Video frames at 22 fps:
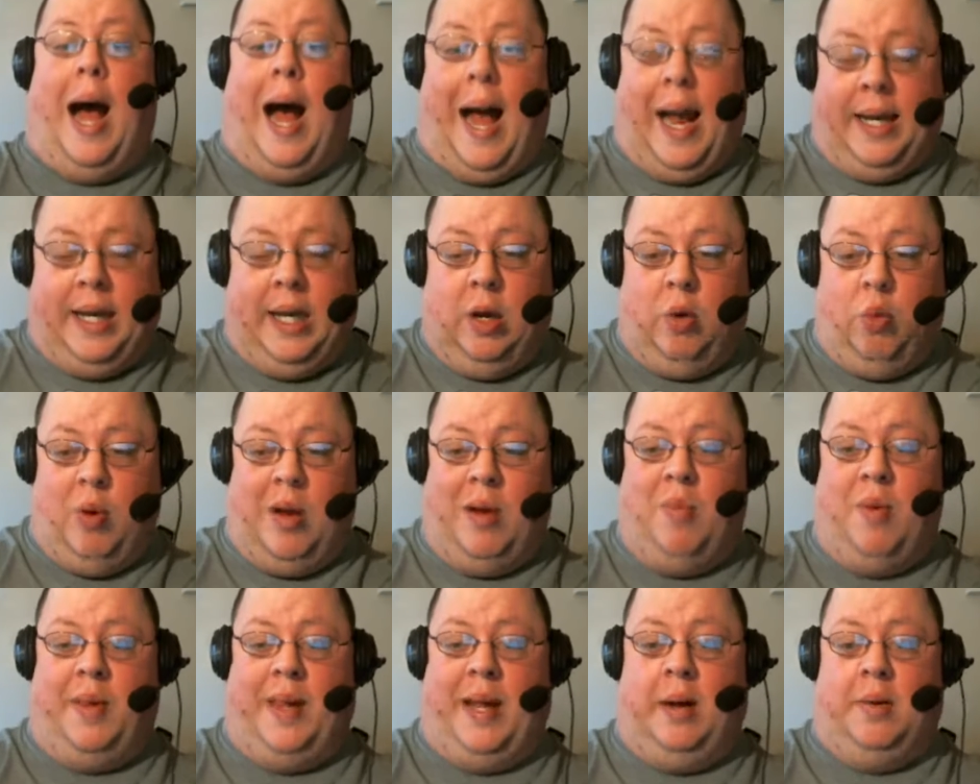I can
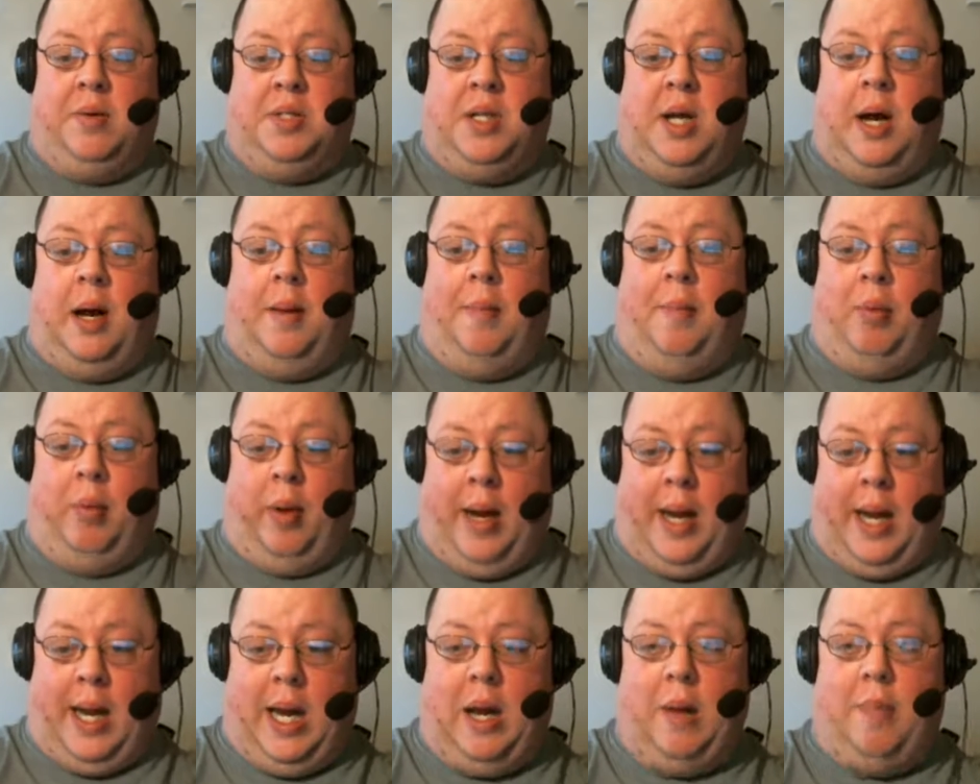win without Tom
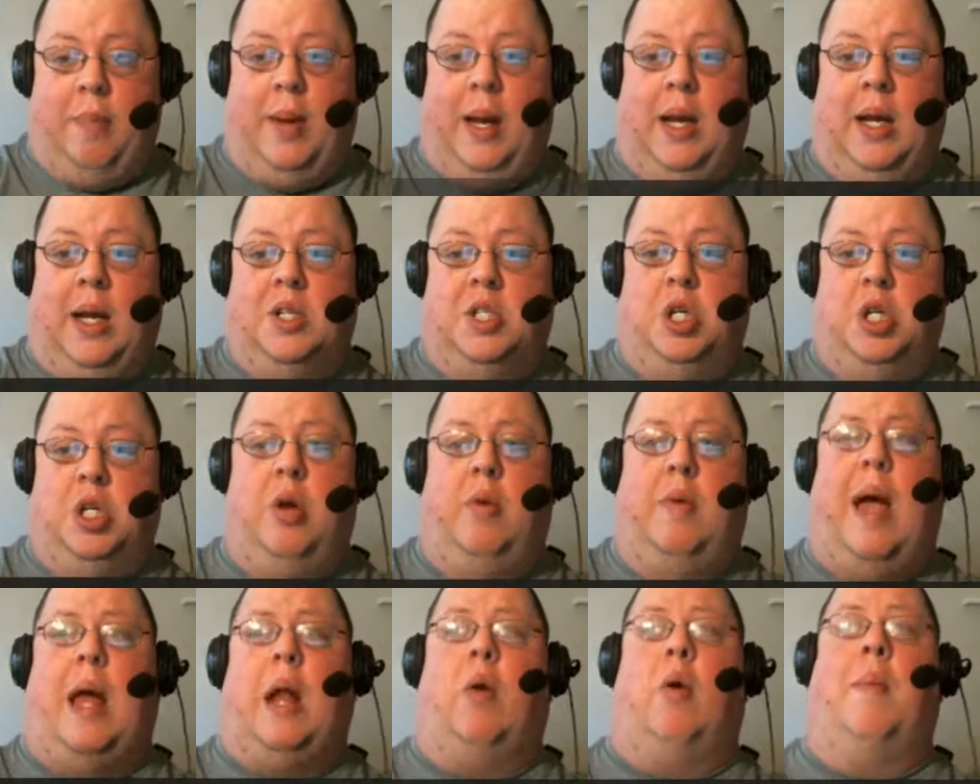Brady," because
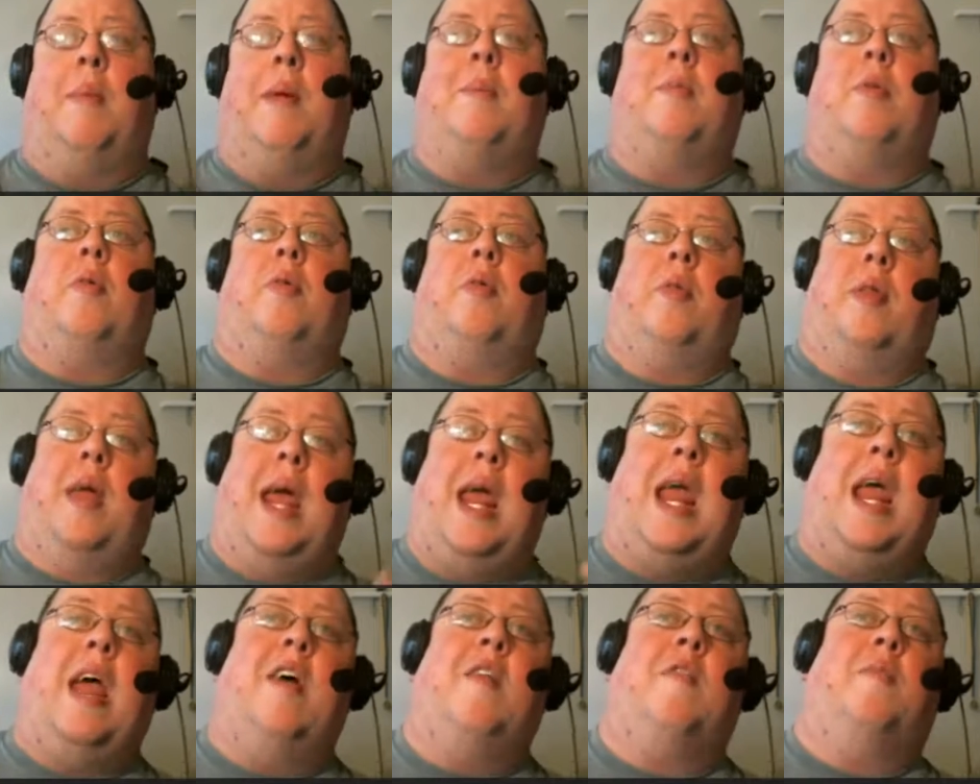you got to remember,
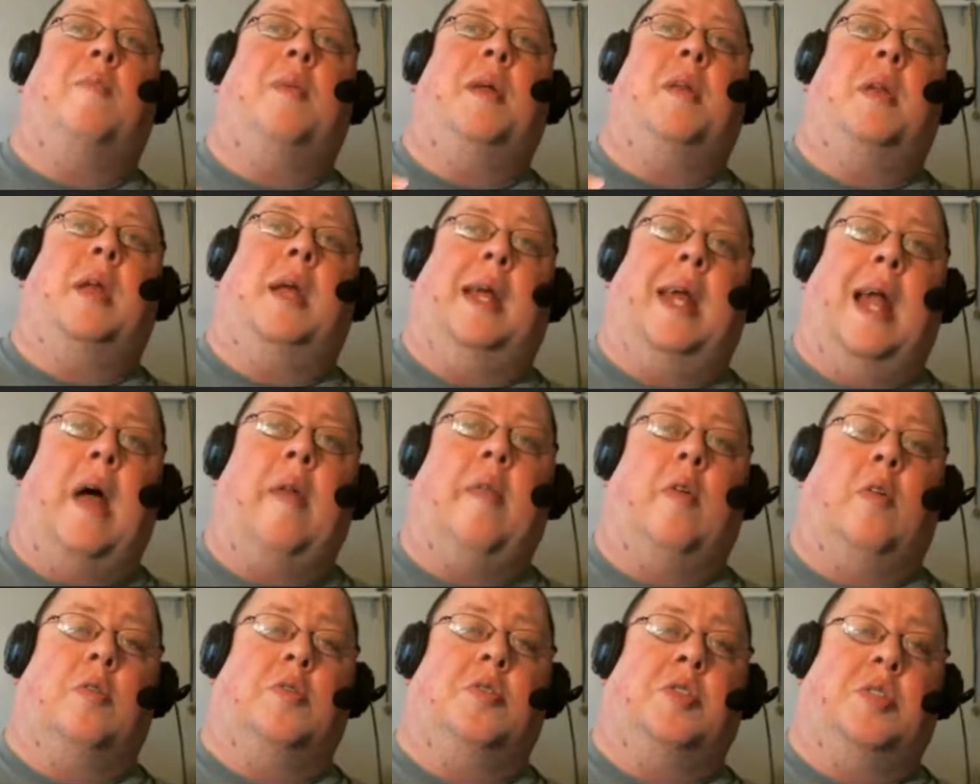they have been
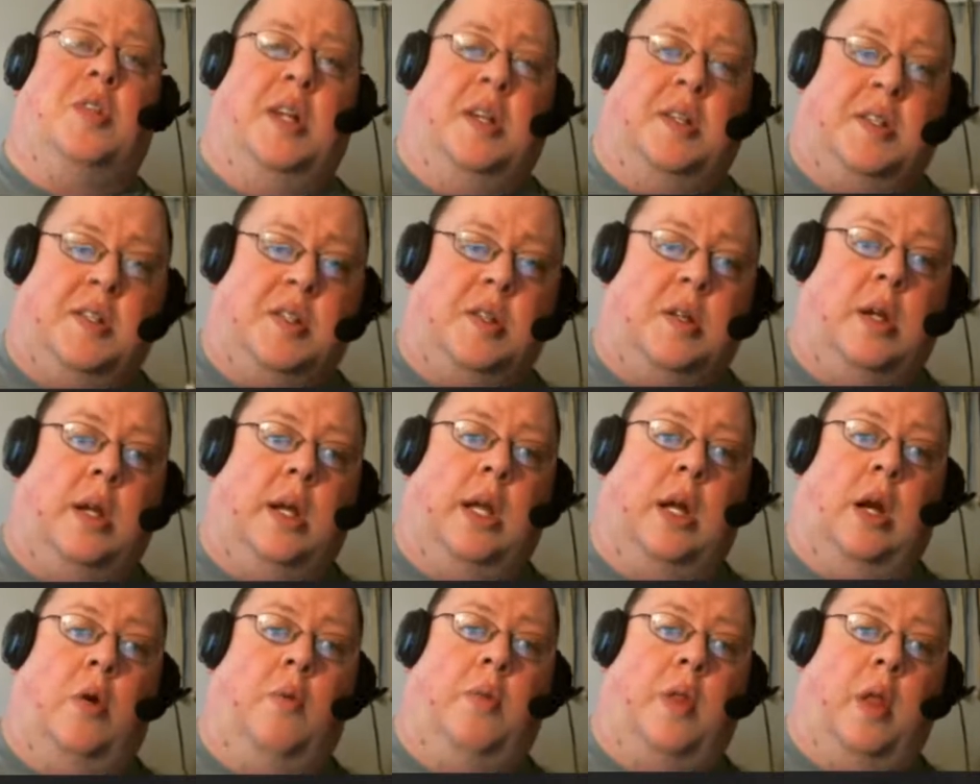together since,
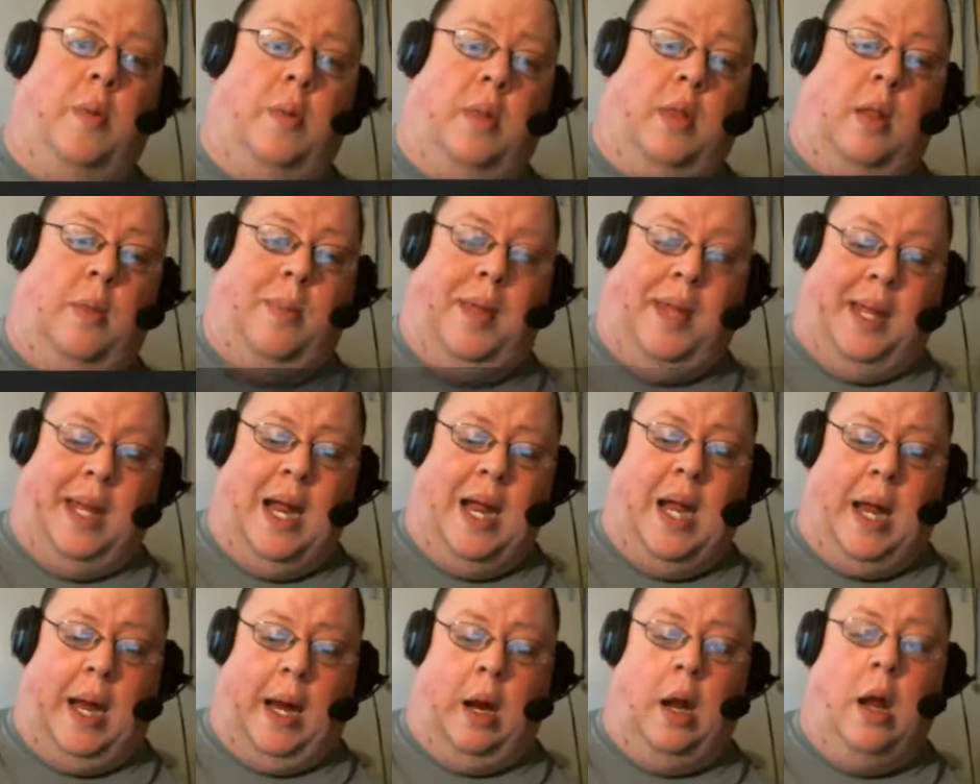the
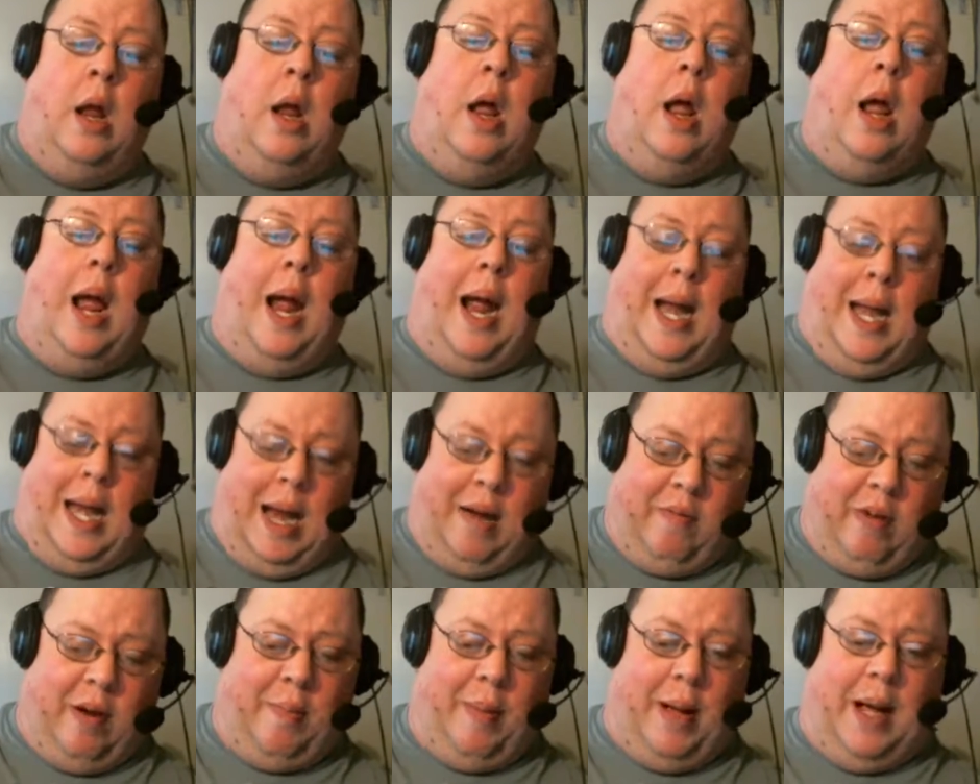beginning. And
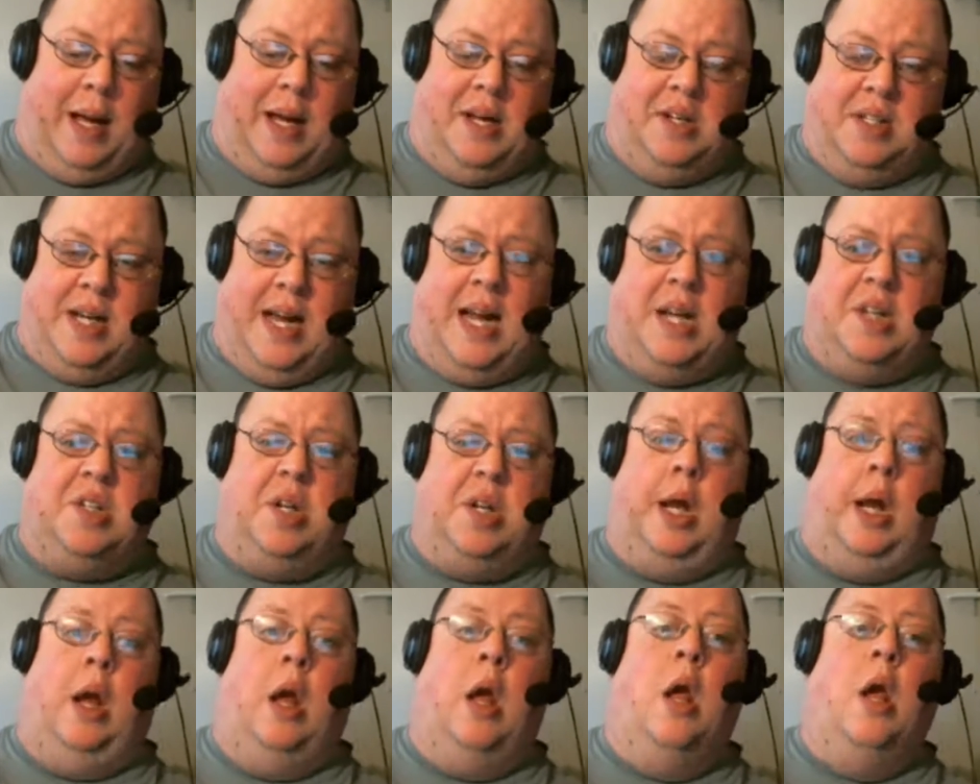everybody's
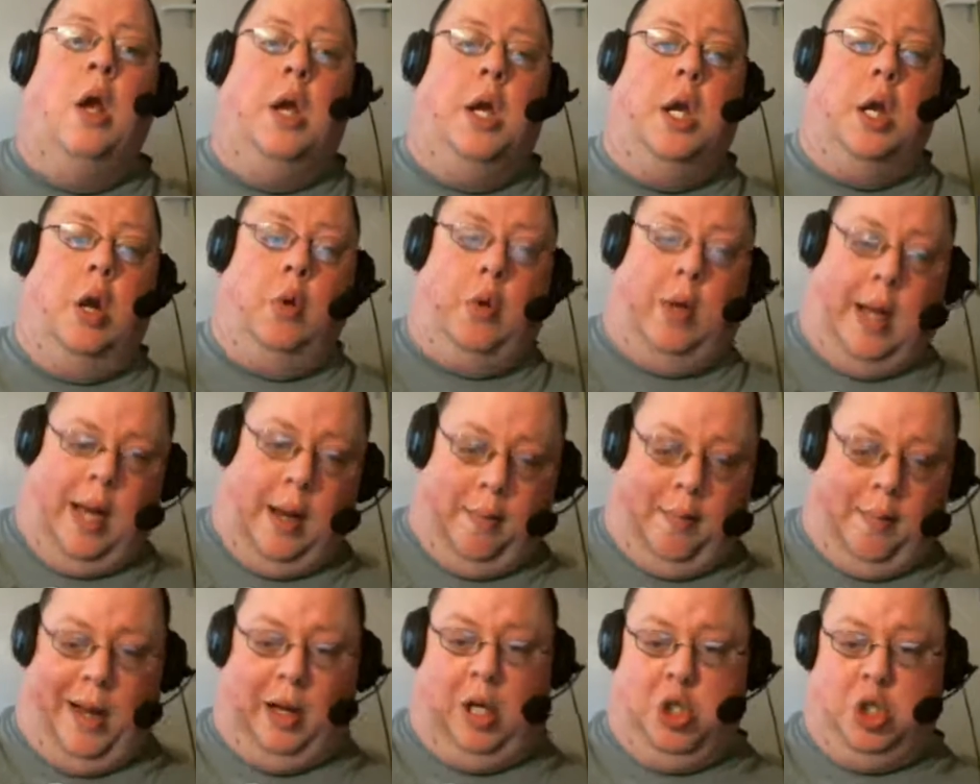asking,
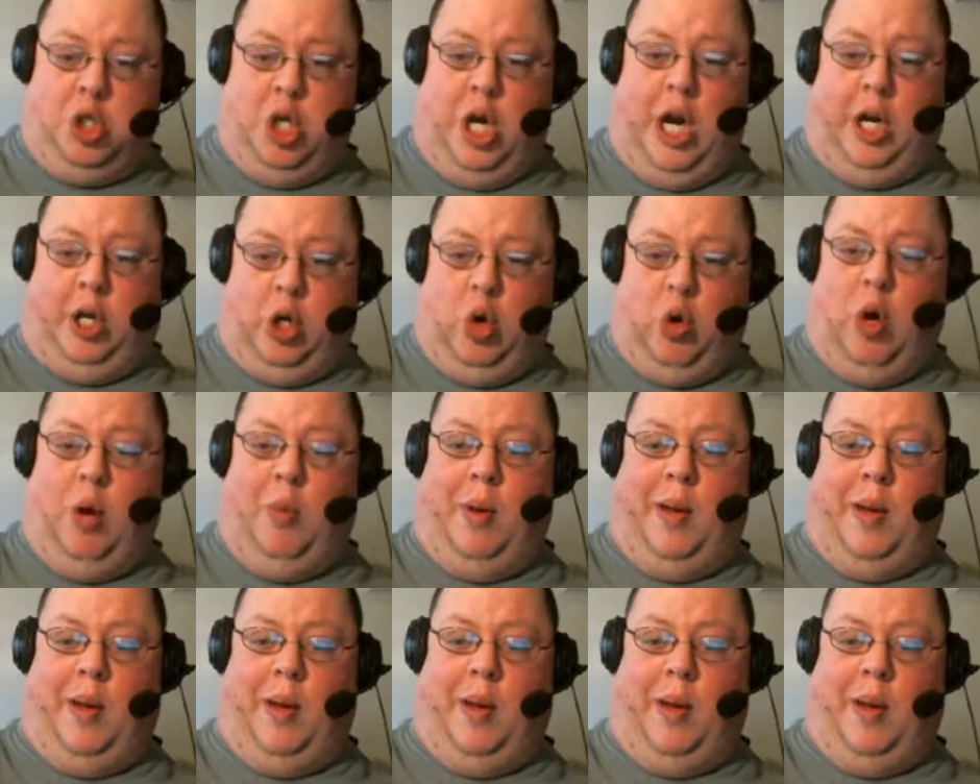can Belichick do it